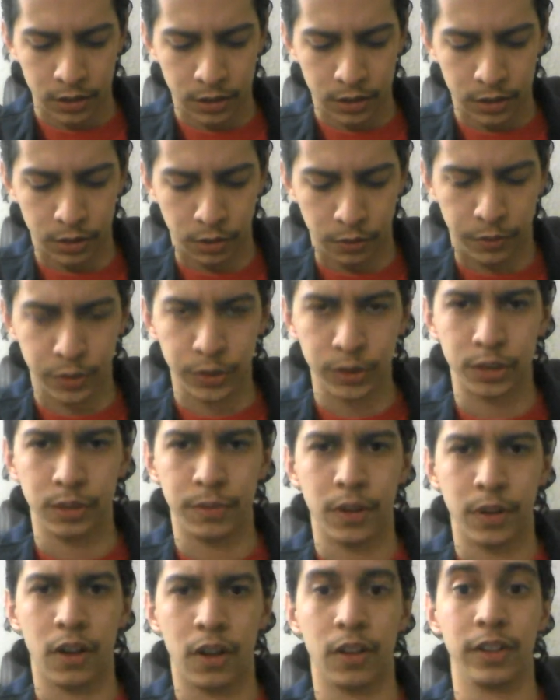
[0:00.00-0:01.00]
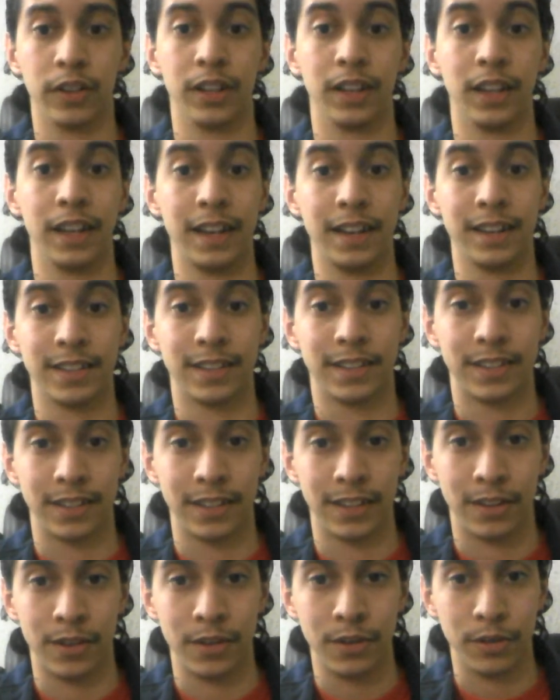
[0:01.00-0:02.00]
So, first of all, the
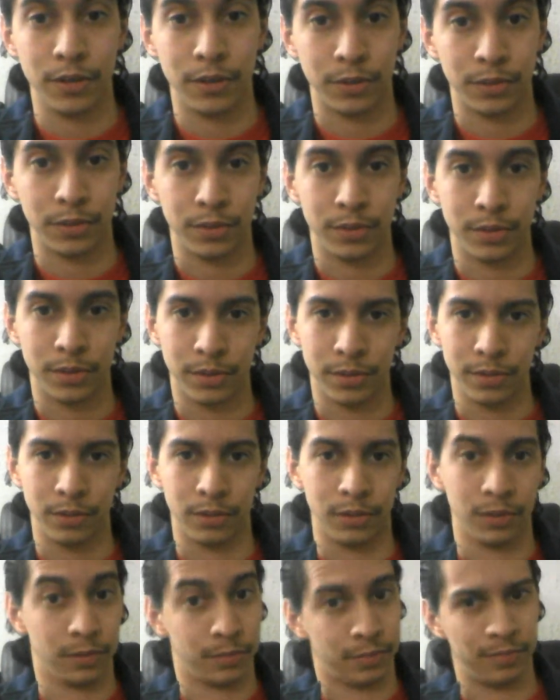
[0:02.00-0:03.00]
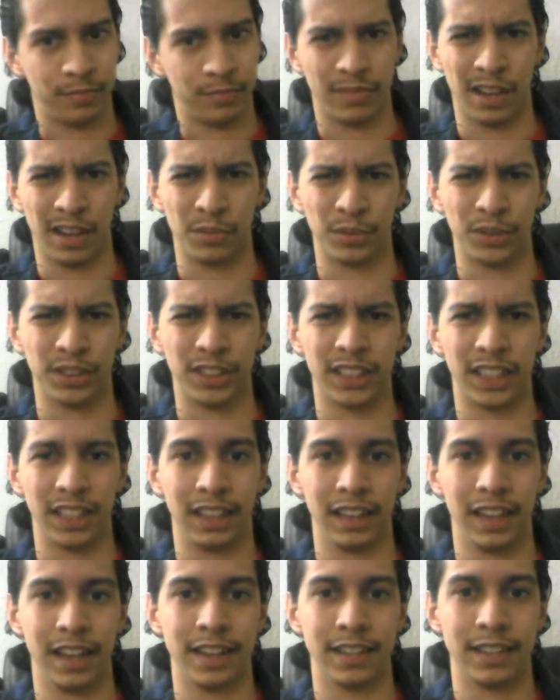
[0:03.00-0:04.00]
latest news, well, I wouldn't say
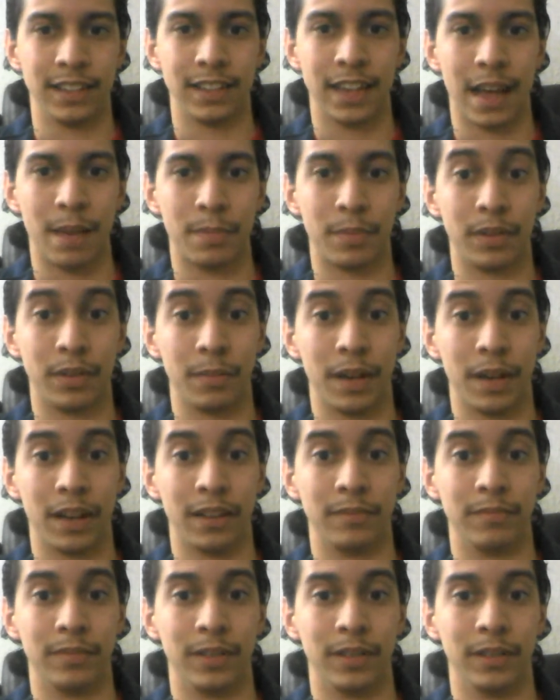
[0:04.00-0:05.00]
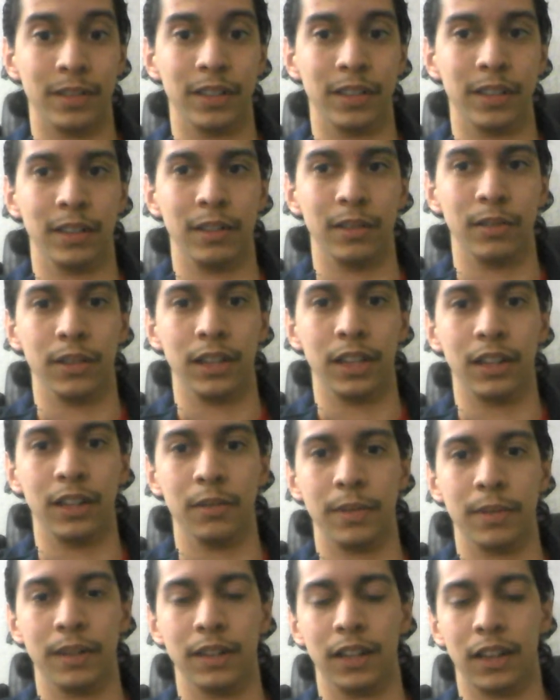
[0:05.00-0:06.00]
latest, this happened about
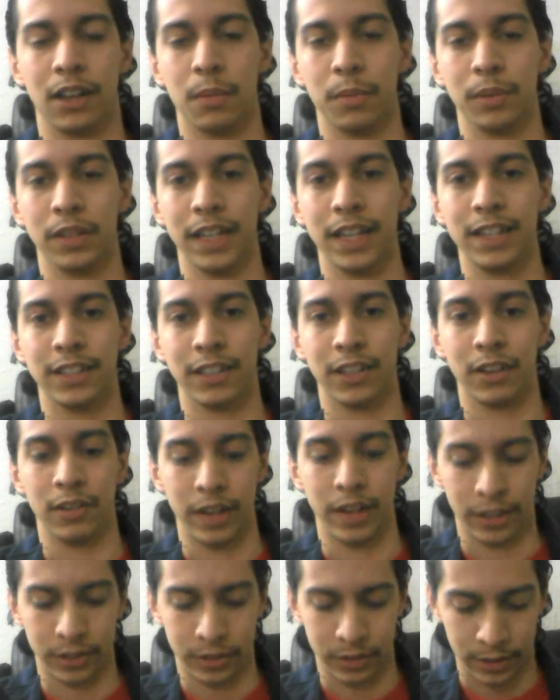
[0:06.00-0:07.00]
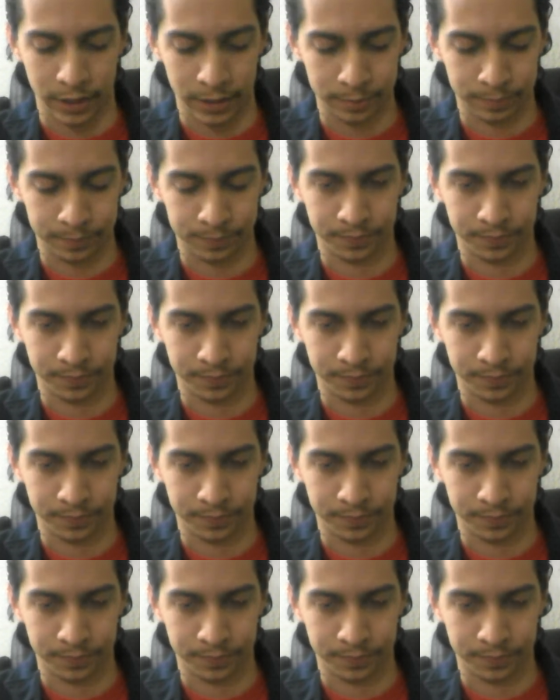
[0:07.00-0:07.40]
a couple days ago, actually,